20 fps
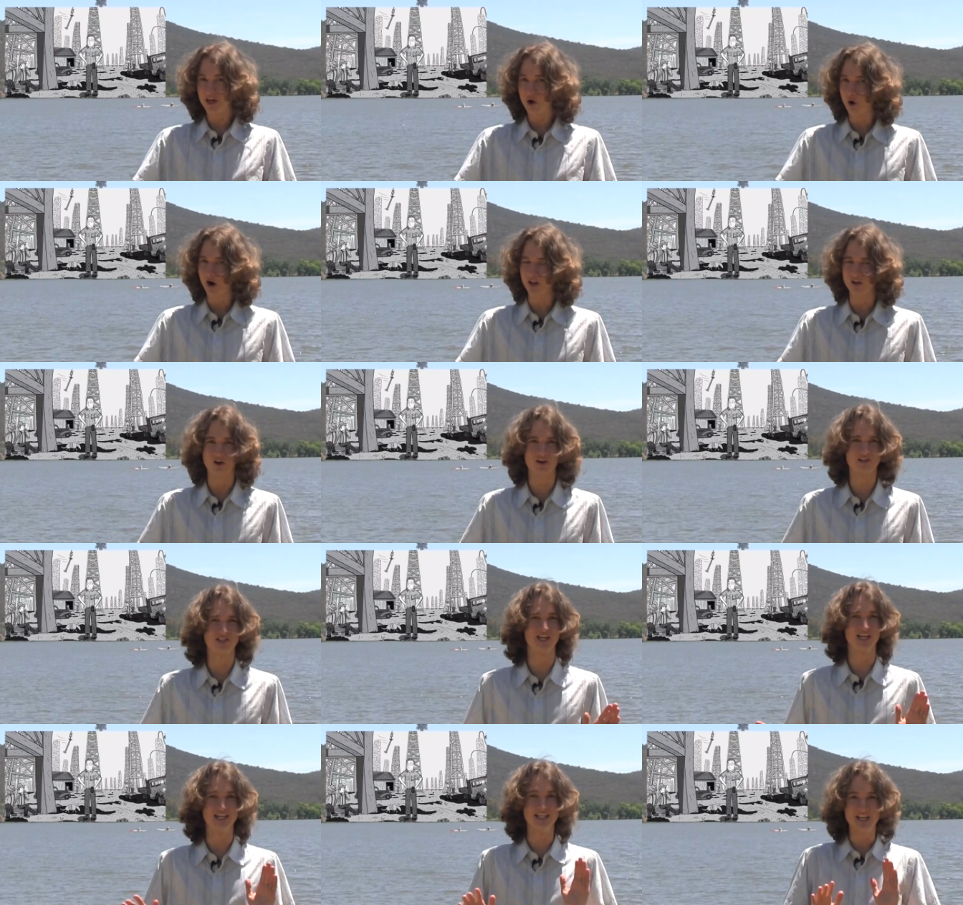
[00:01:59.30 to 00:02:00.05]
though I
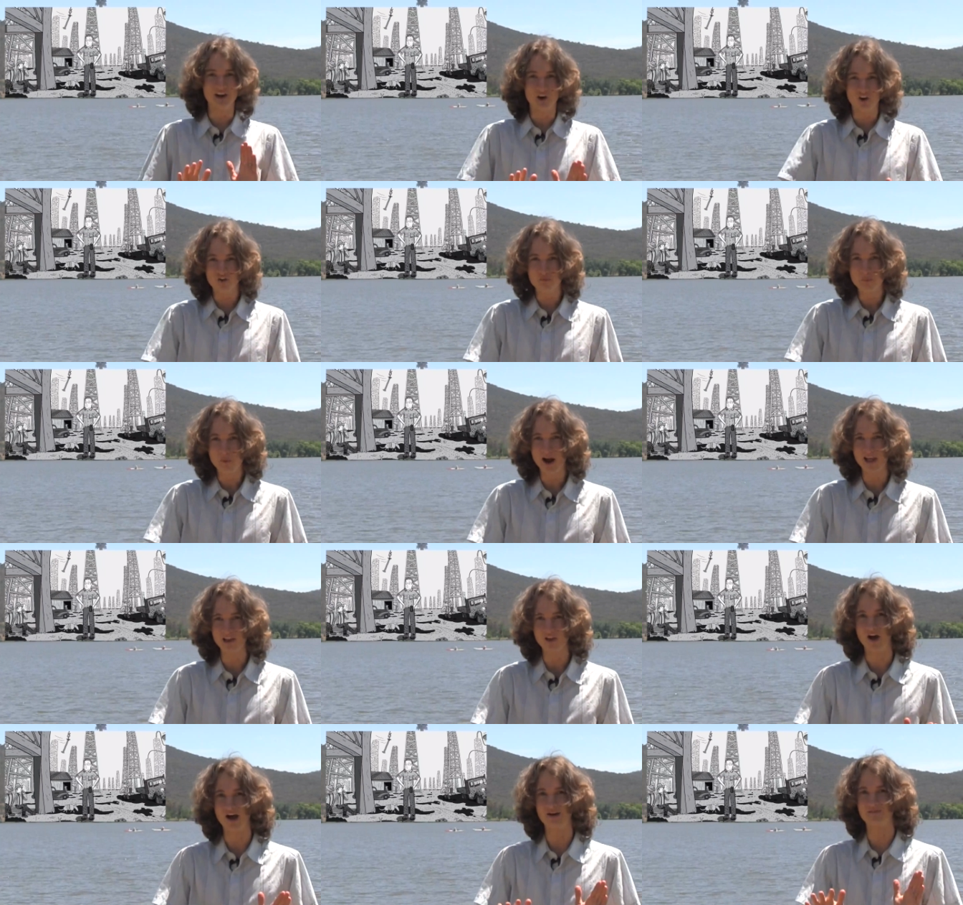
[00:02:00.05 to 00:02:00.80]
lost a year of my
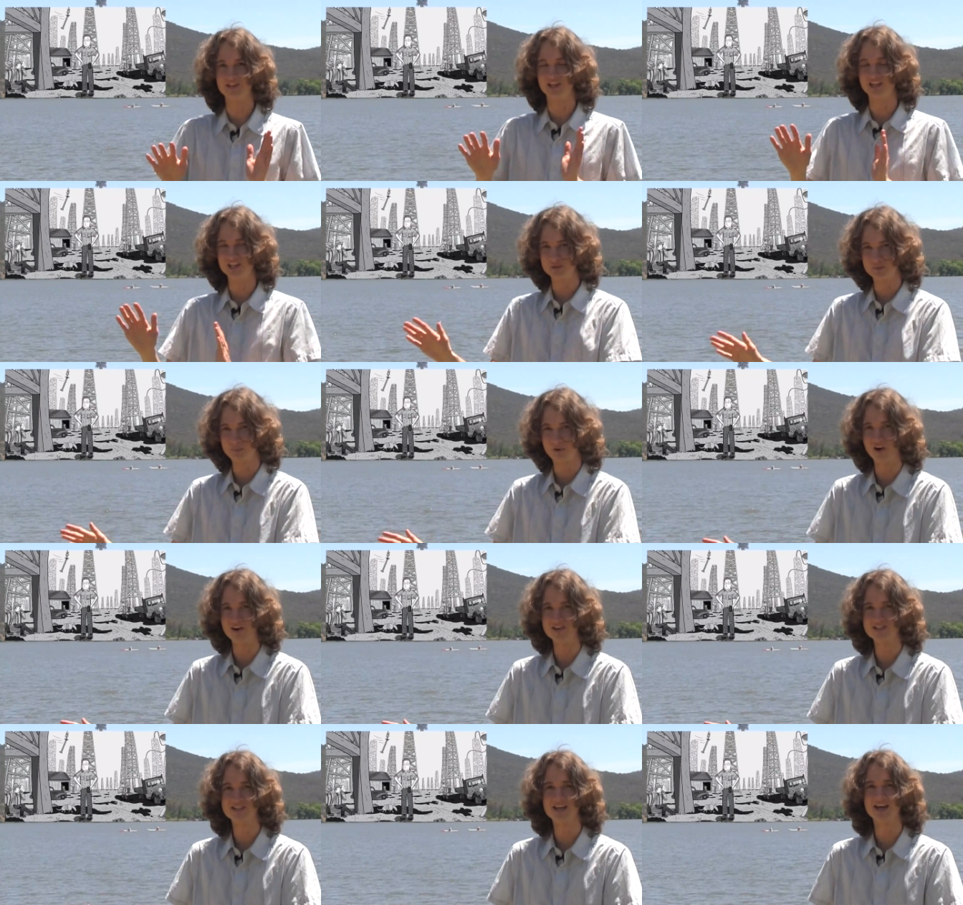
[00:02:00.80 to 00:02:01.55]
life to this
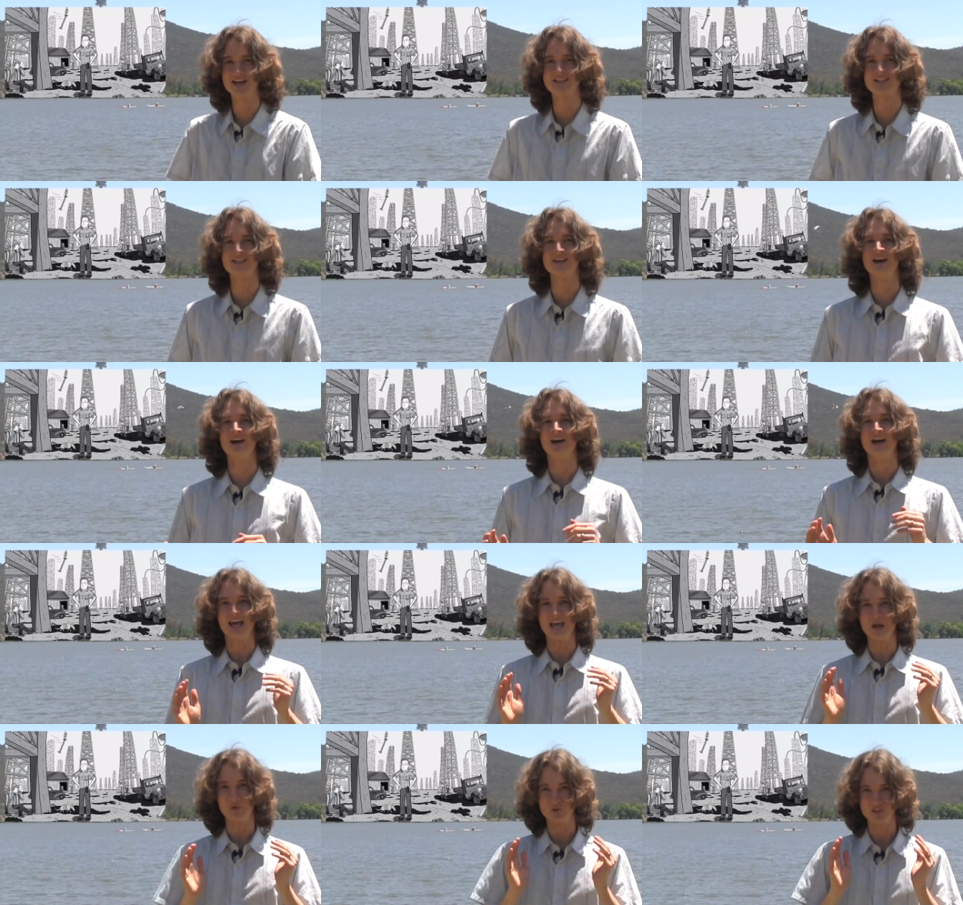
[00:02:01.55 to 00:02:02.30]
process,
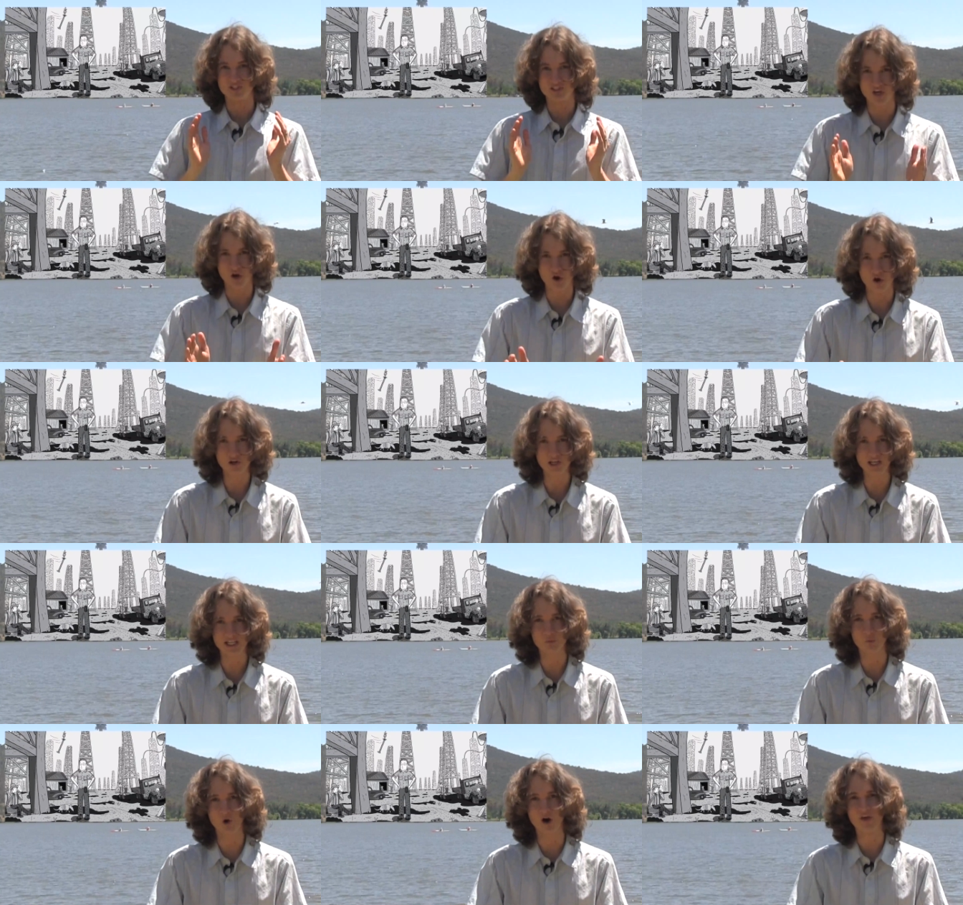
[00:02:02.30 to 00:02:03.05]
it was
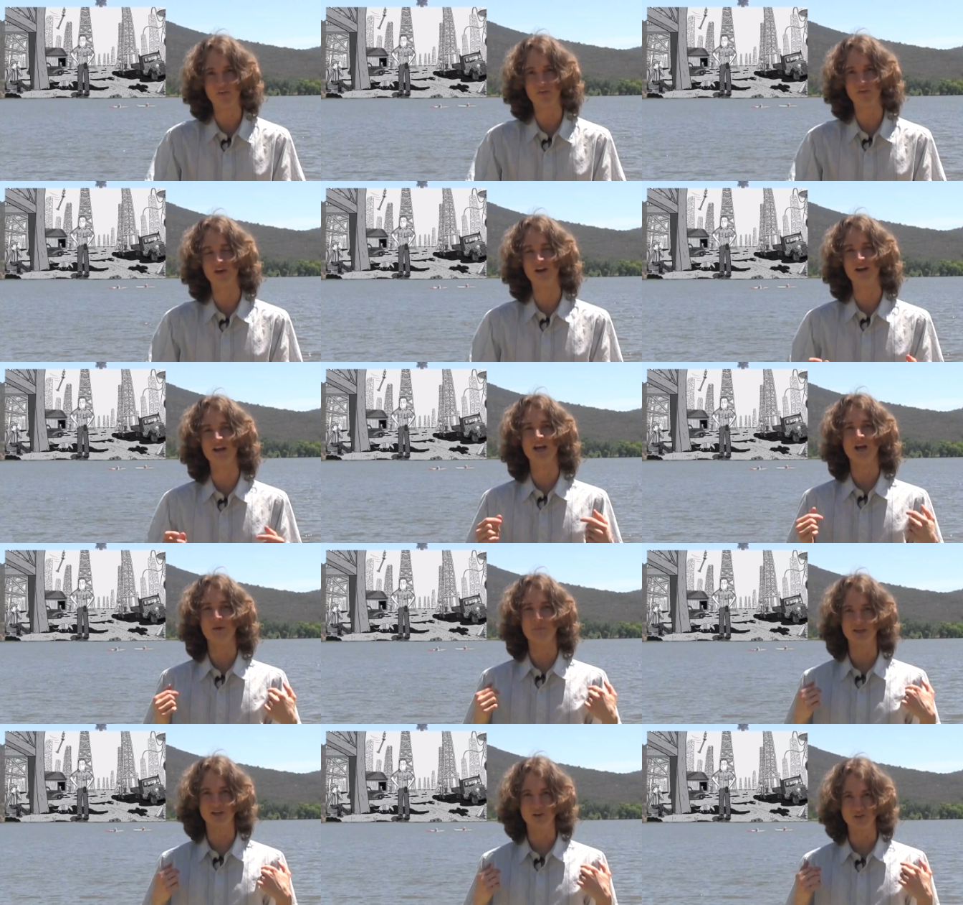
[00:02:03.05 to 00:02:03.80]
totally worth it
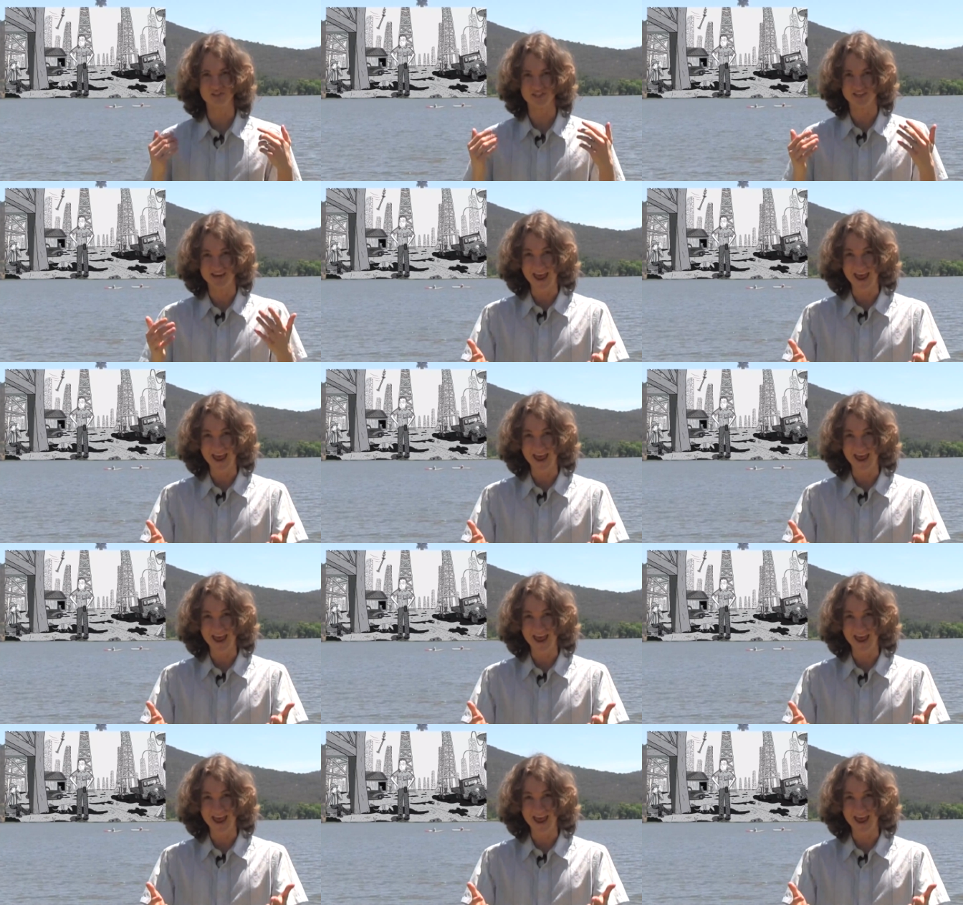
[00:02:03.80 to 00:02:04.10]
because